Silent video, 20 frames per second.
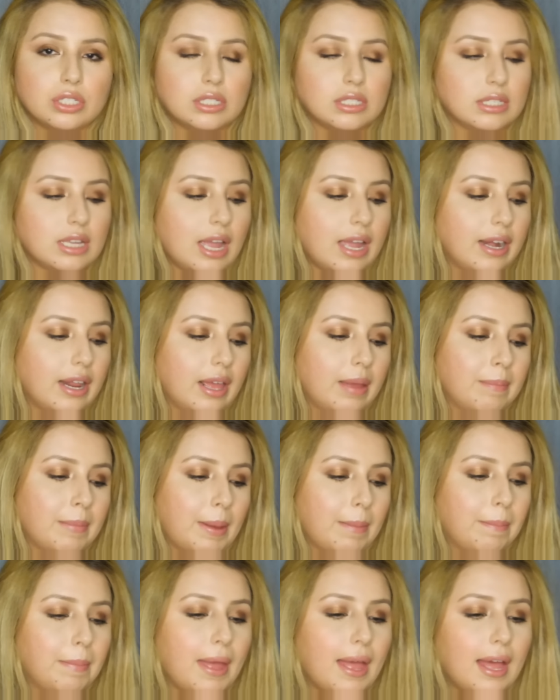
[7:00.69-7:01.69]
just kind of hit
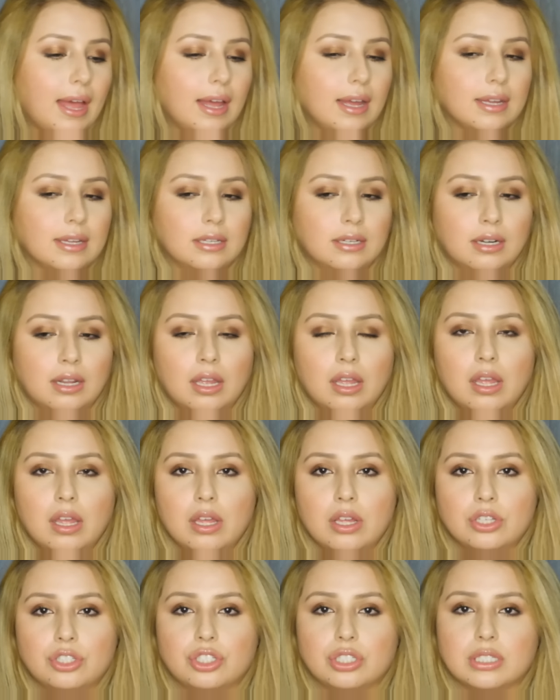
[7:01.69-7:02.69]
my back and
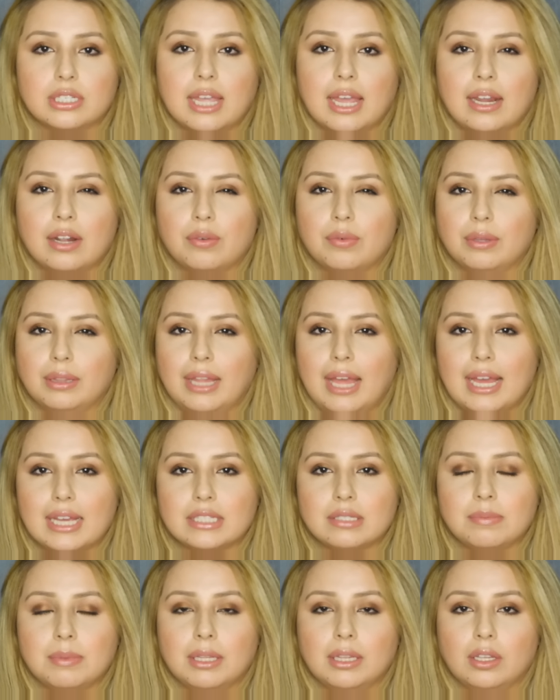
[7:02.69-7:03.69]
just kind of
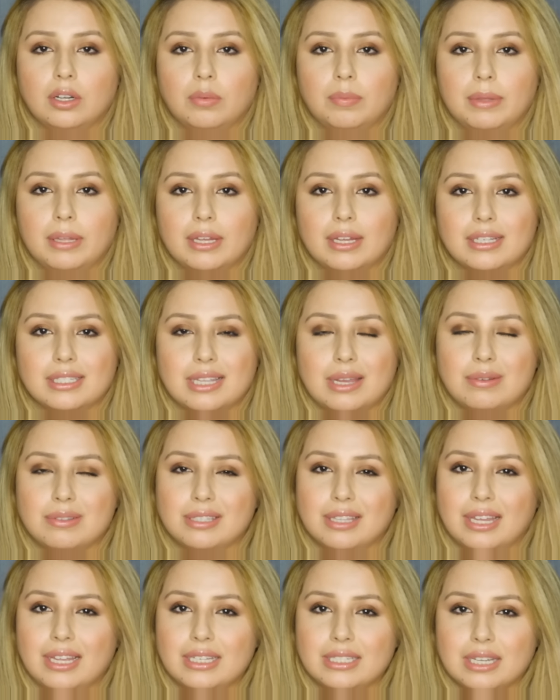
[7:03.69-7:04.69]
relax me a little bit, because I was
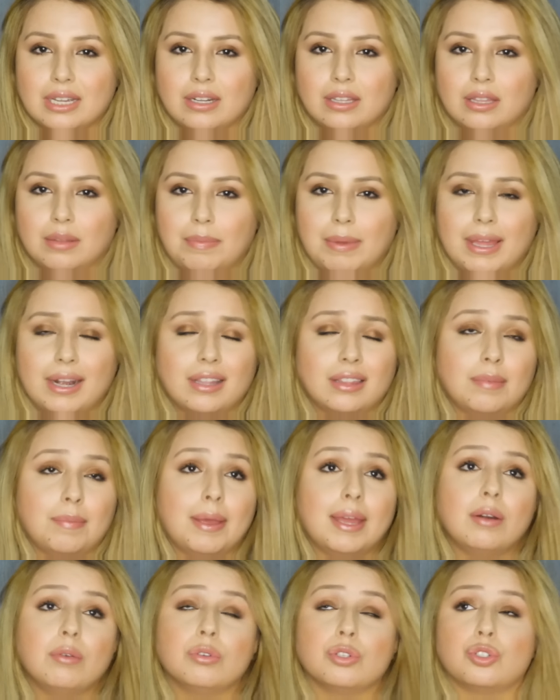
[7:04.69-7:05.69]
laying down in the bed and the
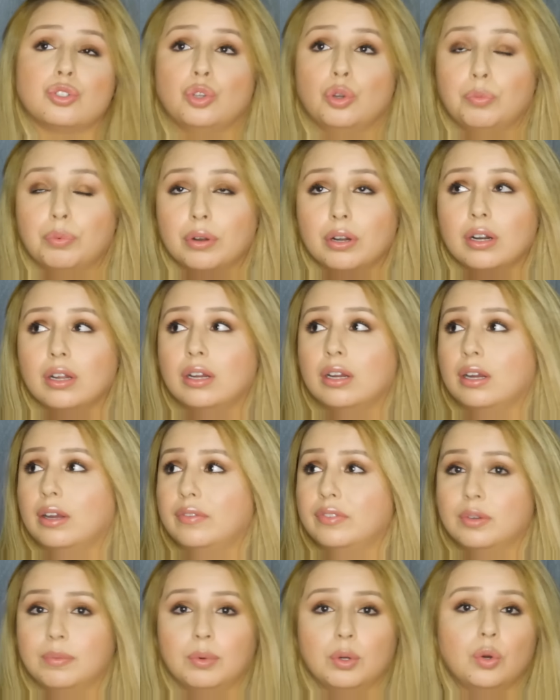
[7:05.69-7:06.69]
bed was super
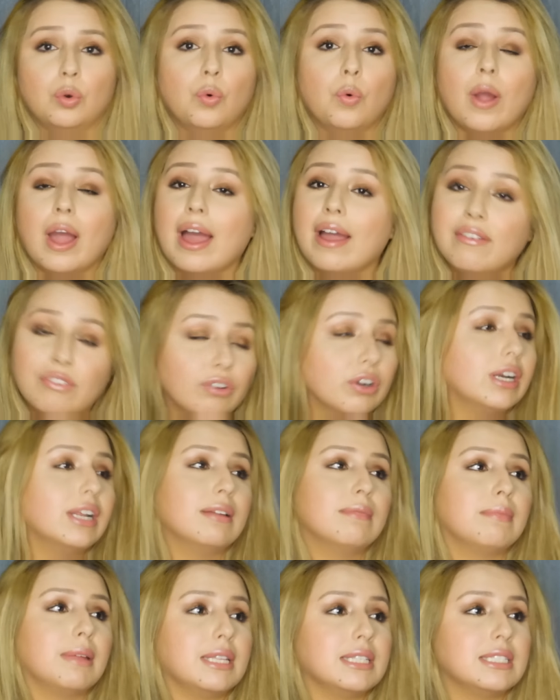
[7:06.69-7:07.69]
uncomfortable. Whoever
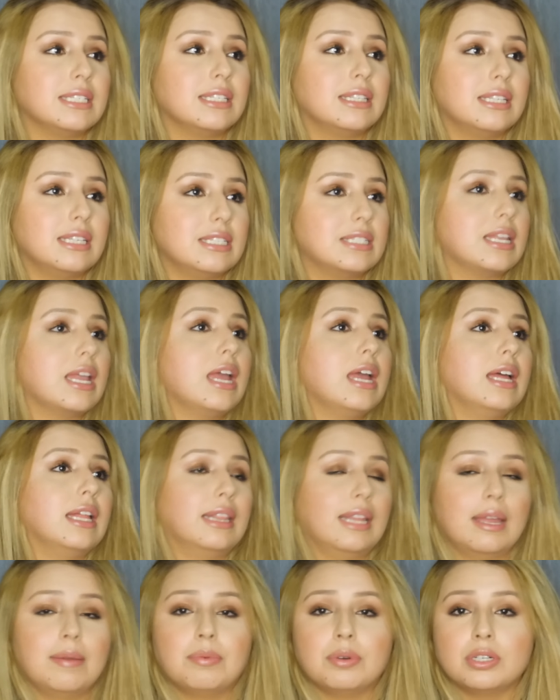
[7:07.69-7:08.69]
invented these
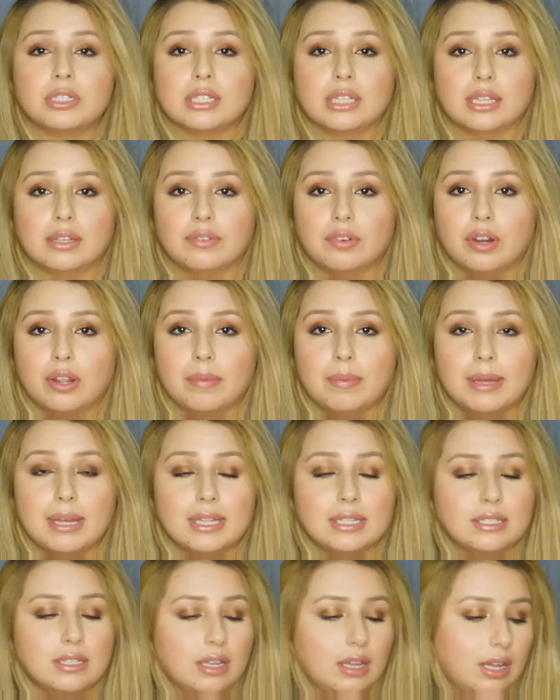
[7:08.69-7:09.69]
labor and delivery
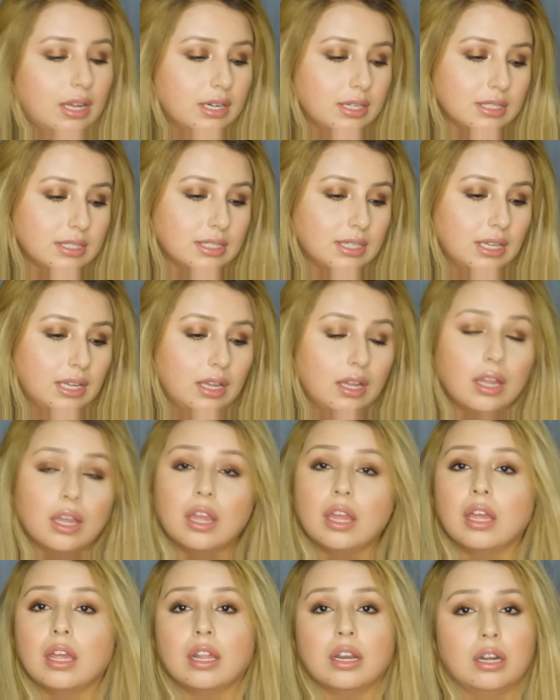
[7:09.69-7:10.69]
beds, honestly,
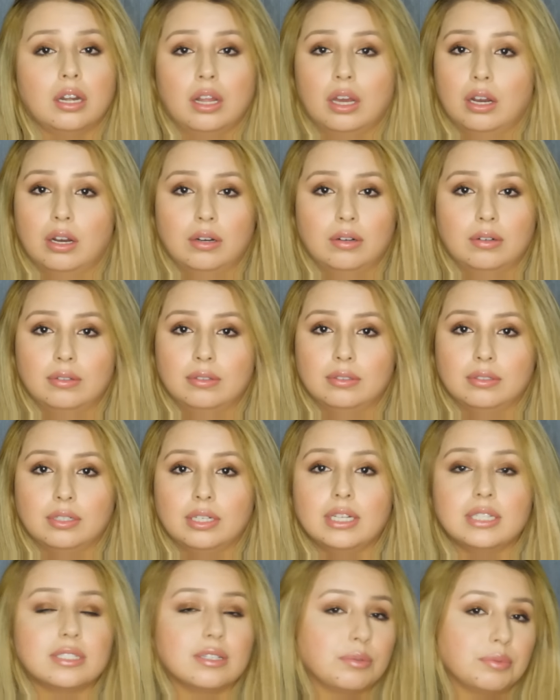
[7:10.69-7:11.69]
no. You
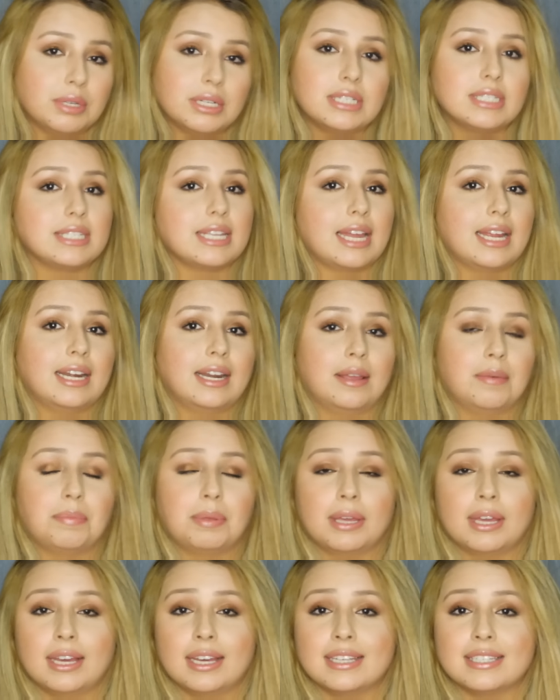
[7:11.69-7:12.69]
need to redesign it,
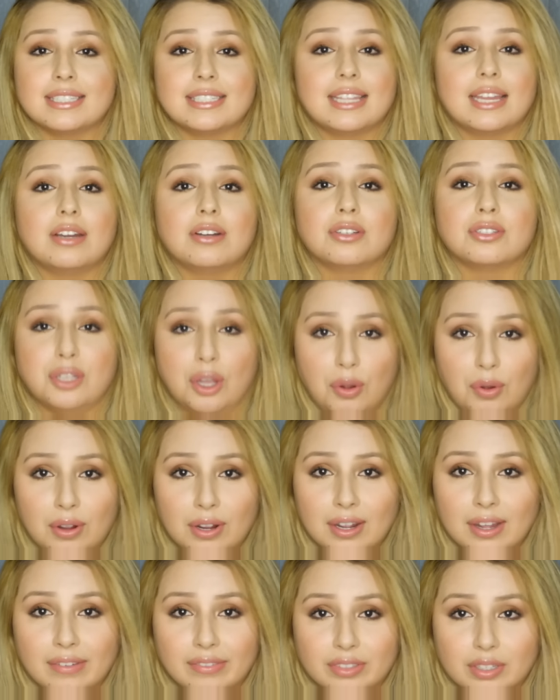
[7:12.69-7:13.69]
because they're so
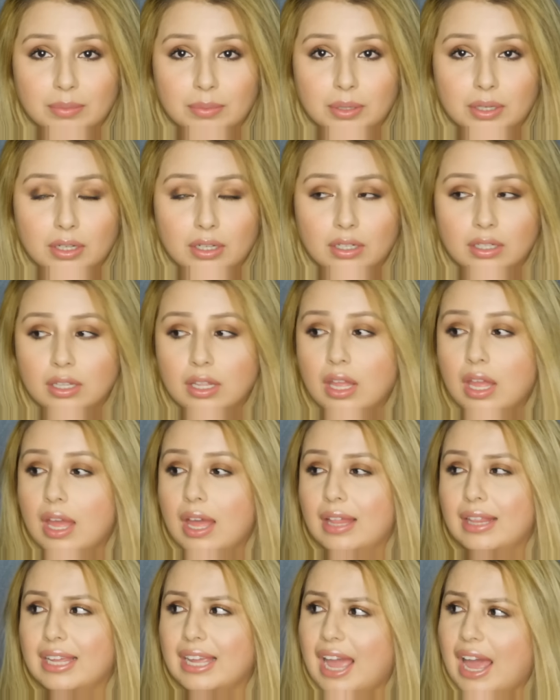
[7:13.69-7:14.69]
uncomfortable.
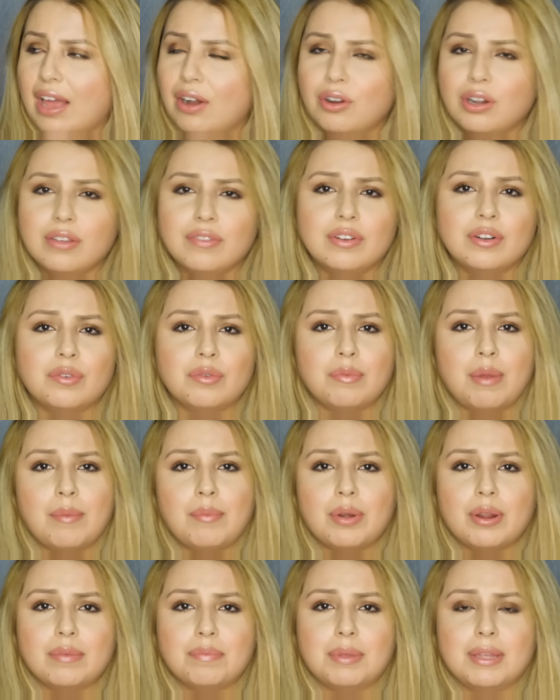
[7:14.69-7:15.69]
Like, I don't even
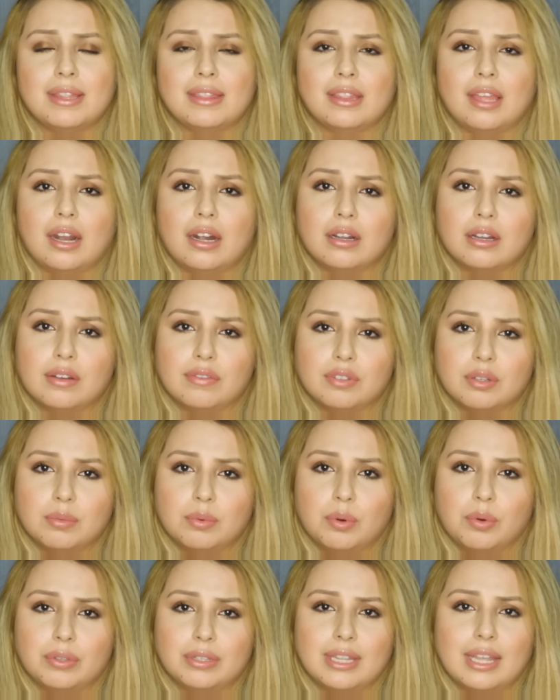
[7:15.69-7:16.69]
remember it being that
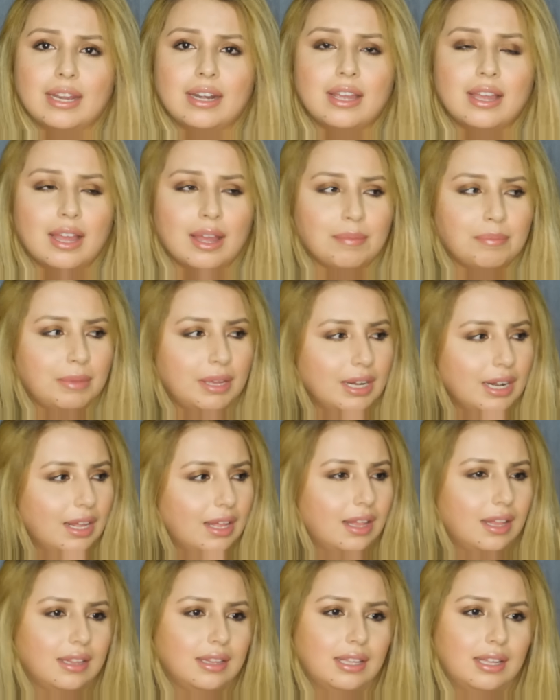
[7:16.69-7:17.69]
uncomfortable with Danny and
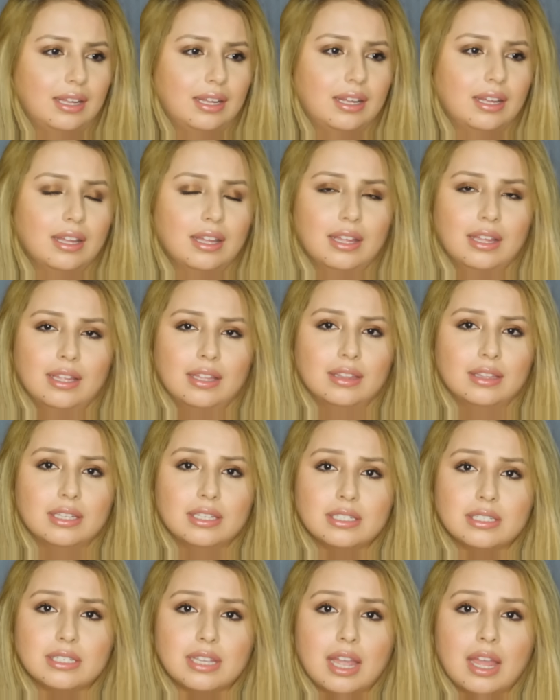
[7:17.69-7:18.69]
Camila. Like,
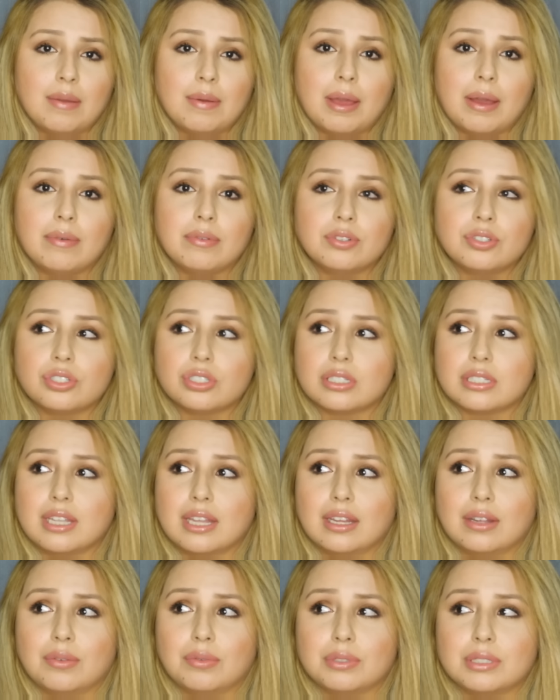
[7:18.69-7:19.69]
this time I was just
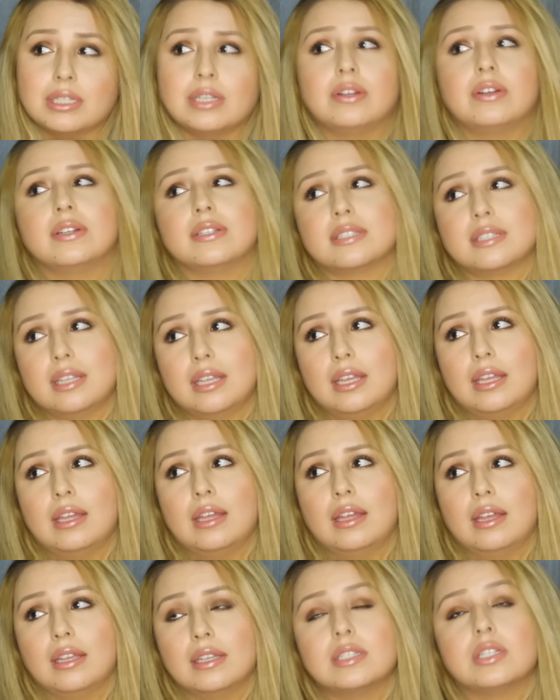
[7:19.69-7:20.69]
like, seriously,
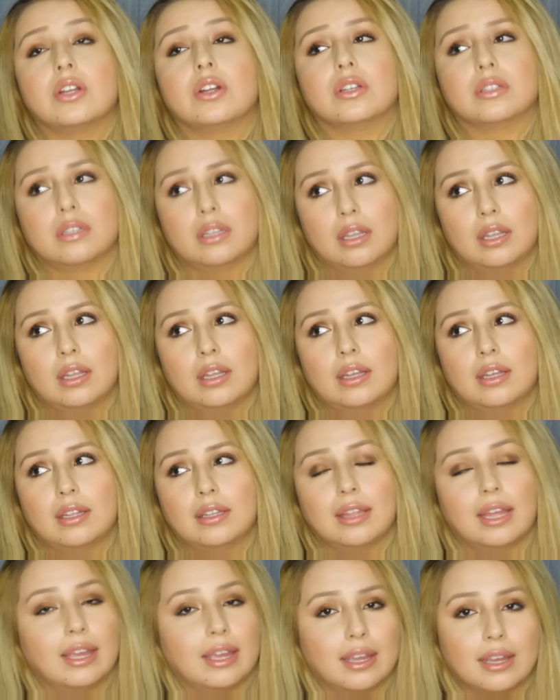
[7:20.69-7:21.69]

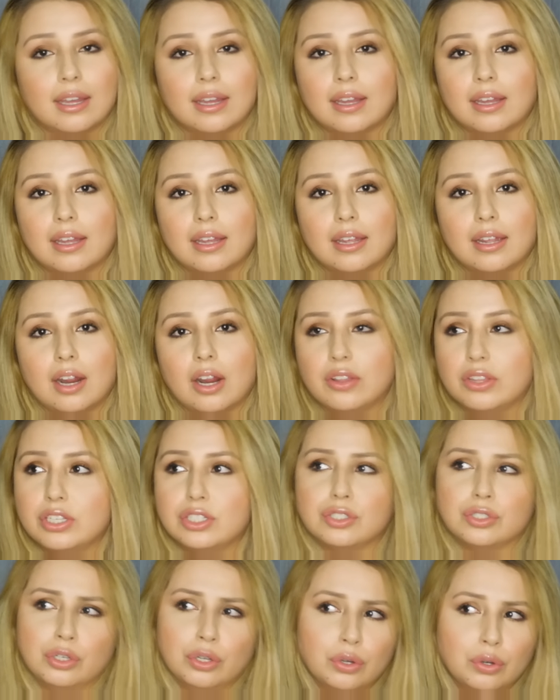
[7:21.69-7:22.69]
like, are
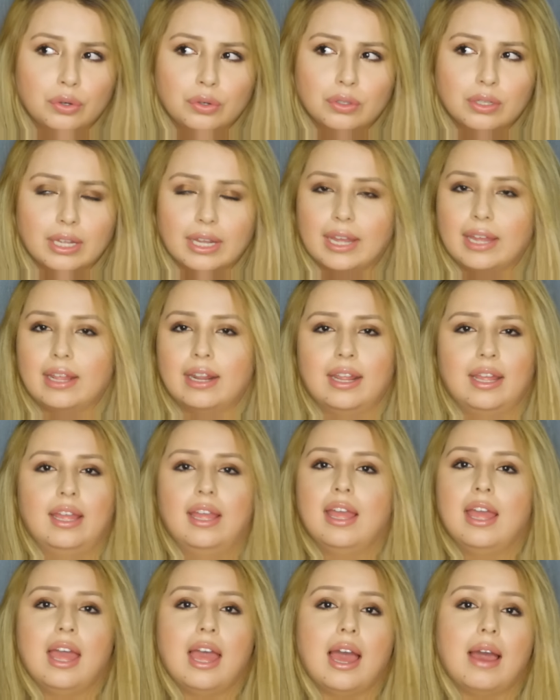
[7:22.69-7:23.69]
these new? Like,
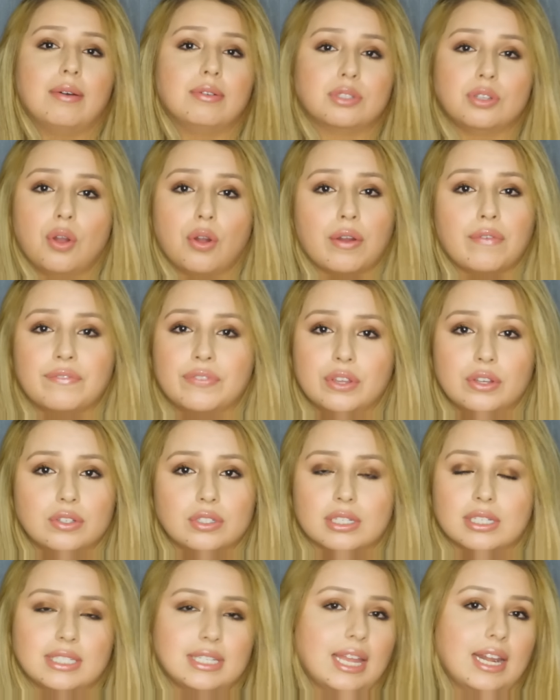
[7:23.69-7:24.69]
I was so confused
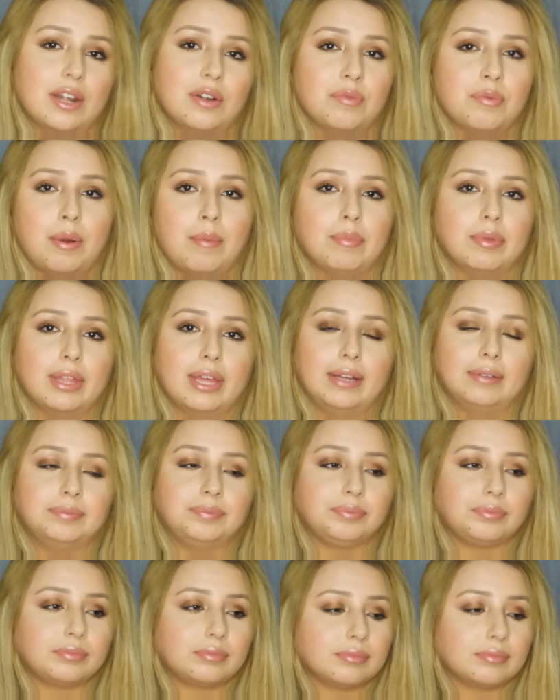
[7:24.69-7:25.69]
because I didn't remember that.